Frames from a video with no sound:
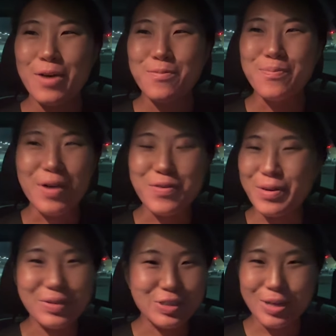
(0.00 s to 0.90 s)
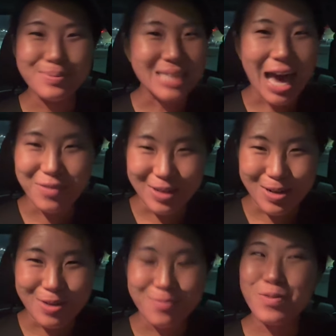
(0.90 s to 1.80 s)
my favorite trips
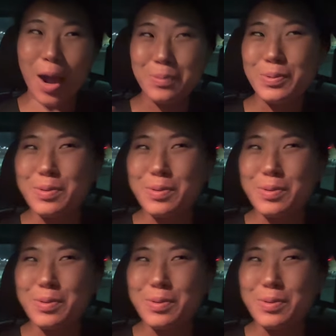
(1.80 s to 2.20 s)
ever, probably